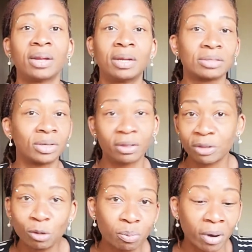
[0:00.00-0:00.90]
There's
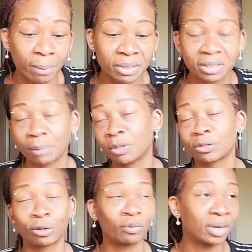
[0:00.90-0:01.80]
nothing you promised them.
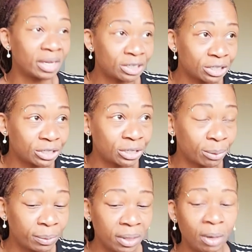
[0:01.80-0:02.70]
There's no
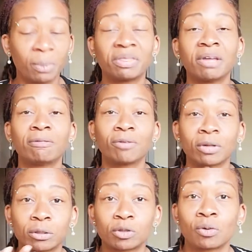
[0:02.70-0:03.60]
relationship, but they
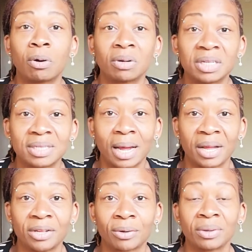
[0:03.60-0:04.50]
feel a strong
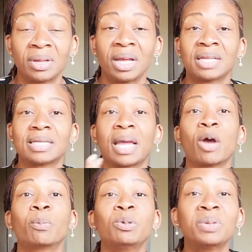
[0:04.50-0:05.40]
desire to
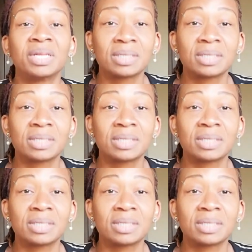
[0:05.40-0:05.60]
help you get